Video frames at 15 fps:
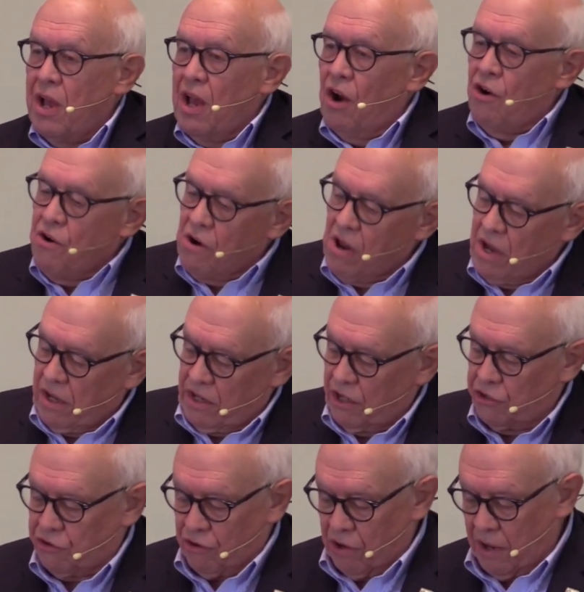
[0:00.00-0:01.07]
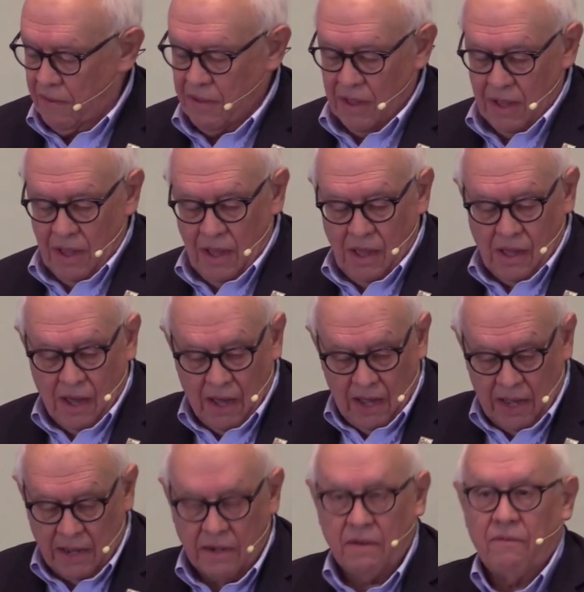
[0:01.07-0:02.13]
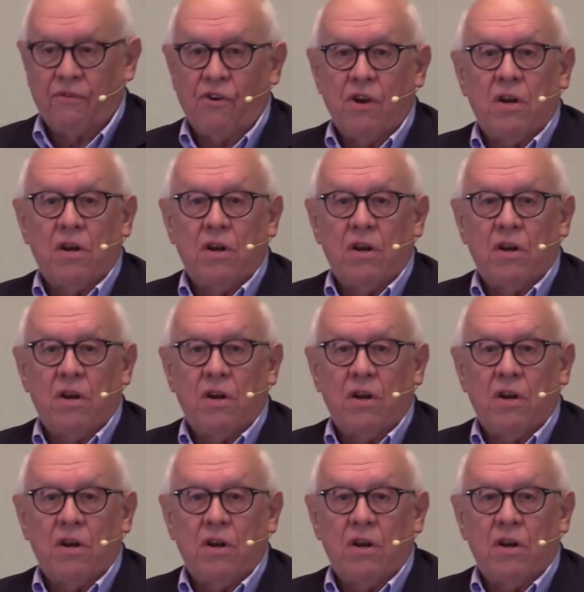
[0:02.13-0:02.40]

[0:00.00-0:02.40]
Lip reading: Heard like yesterday, I had a very